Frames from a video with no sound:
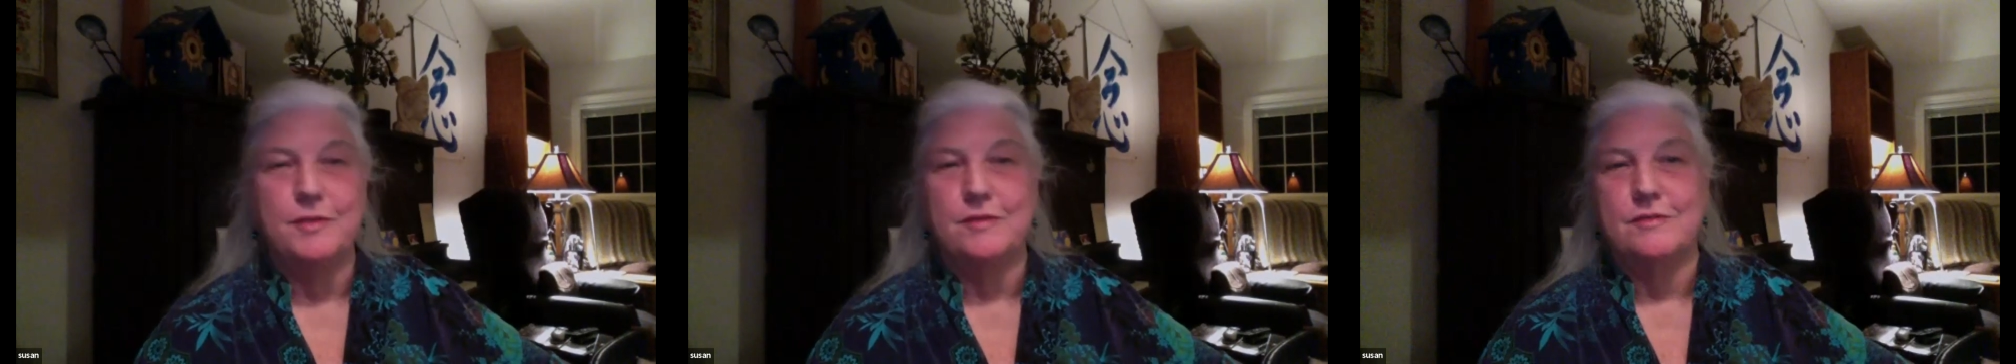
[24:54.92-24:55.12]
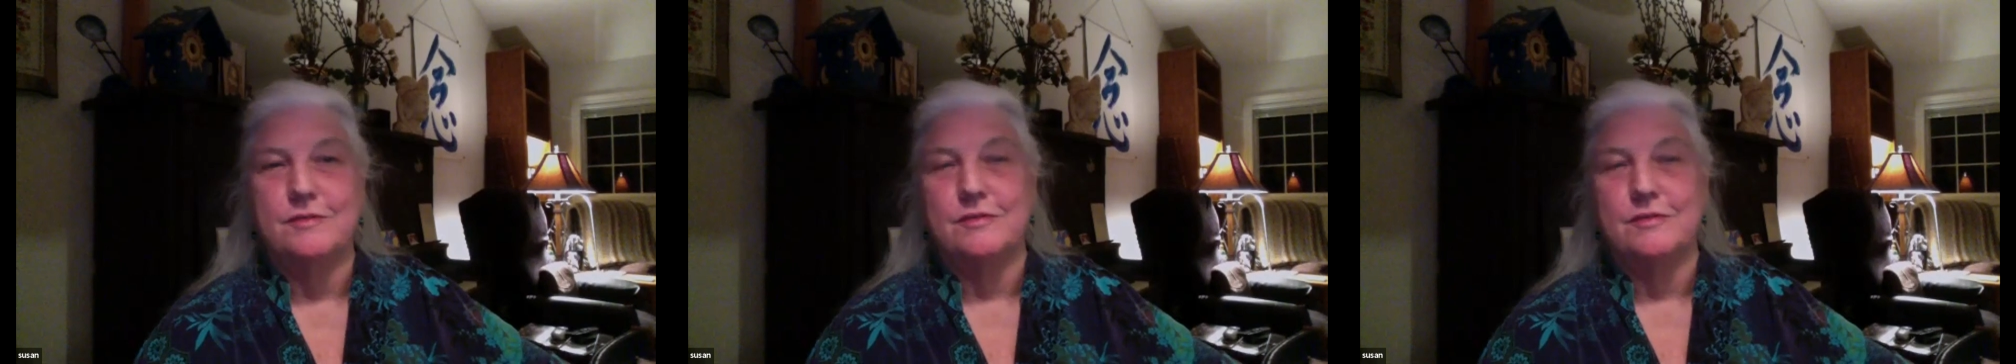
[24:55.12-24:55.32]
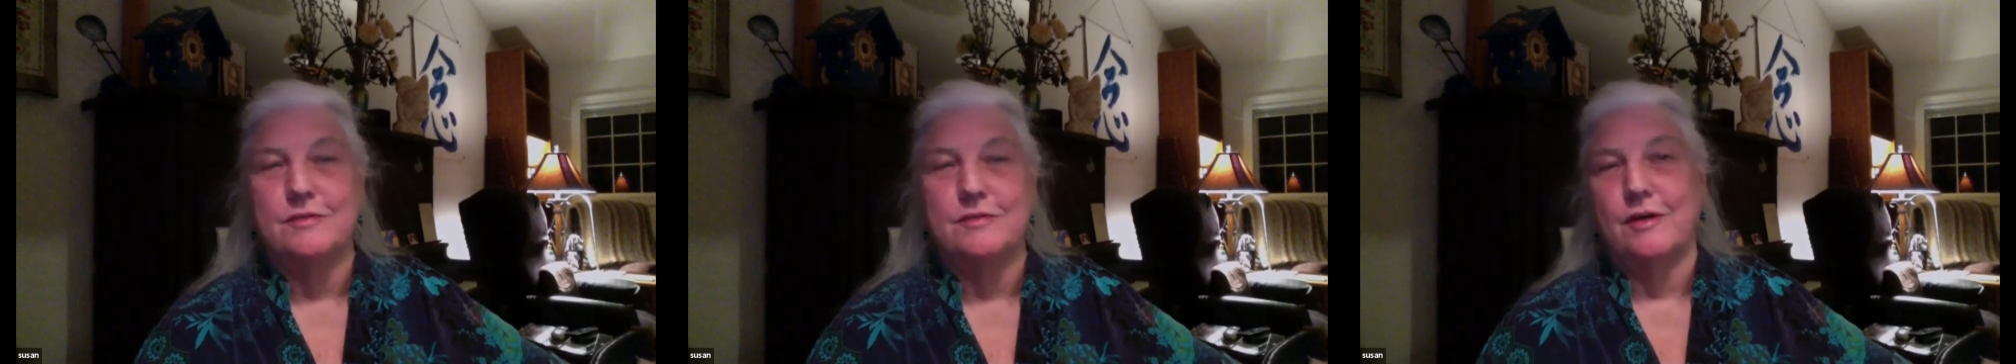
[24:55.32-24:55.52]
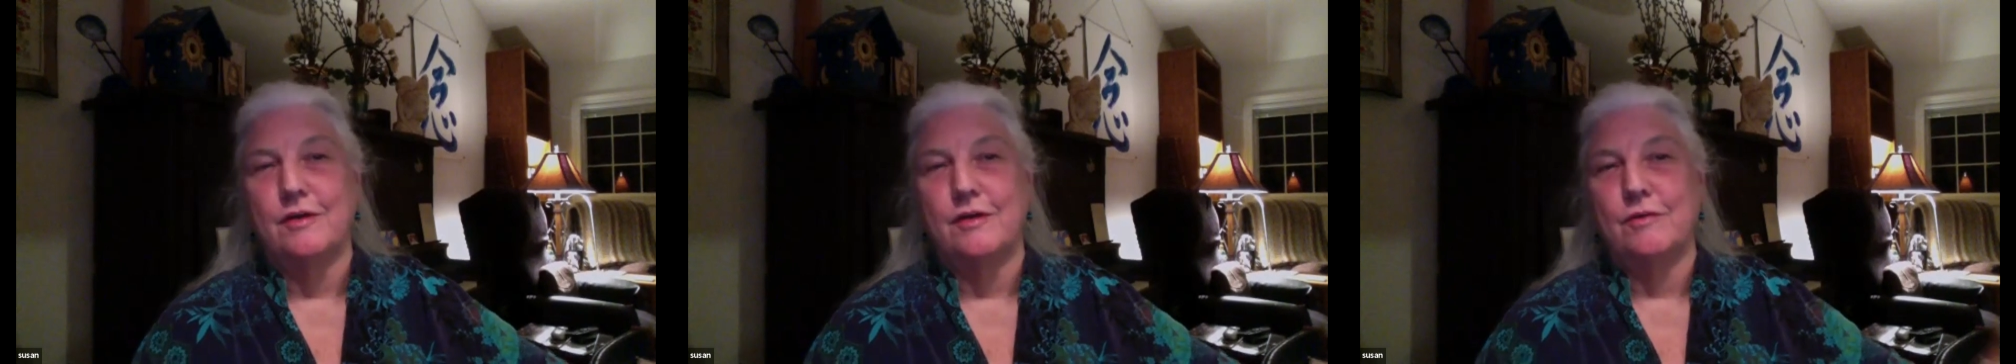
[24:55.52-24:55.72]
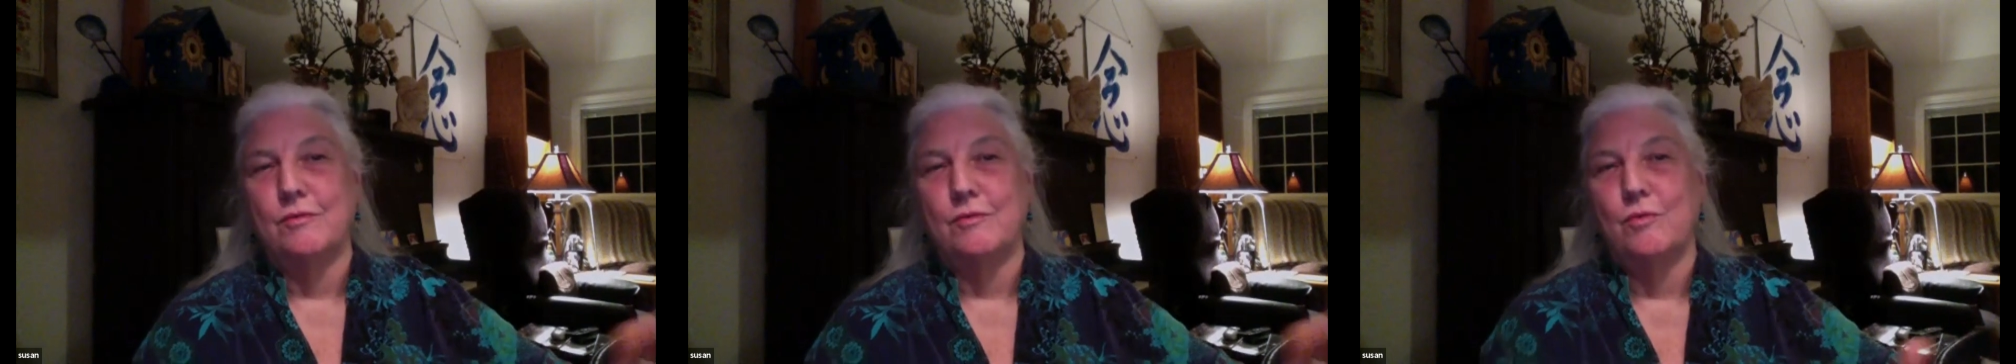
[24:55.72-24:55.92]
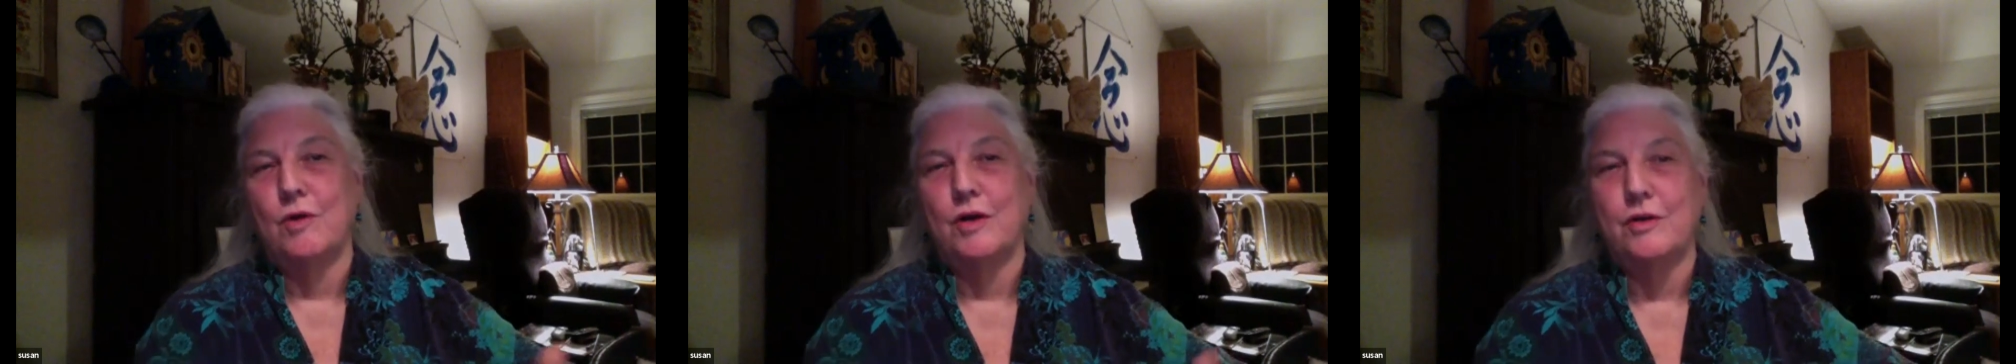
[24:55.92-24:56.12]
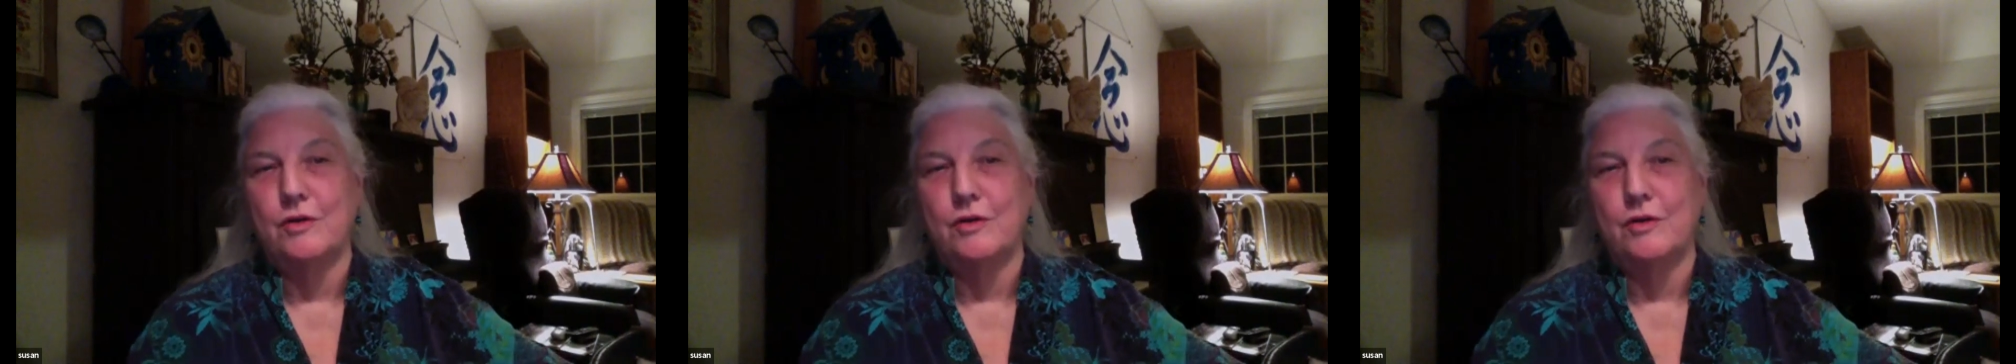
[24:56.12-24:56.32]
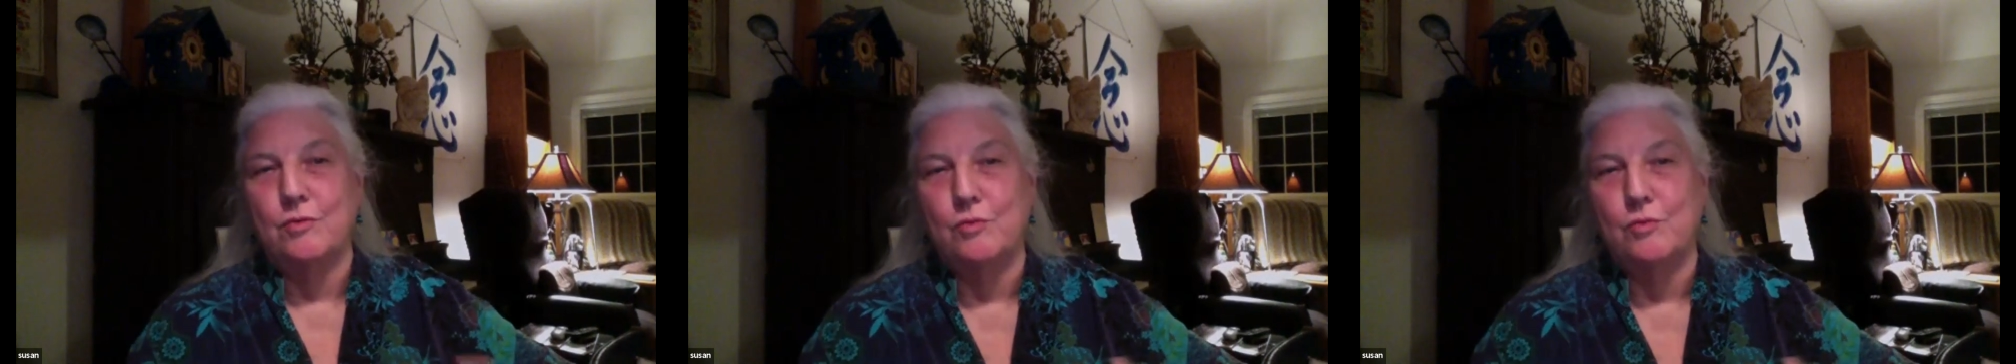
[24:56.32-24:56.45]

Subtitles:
are water,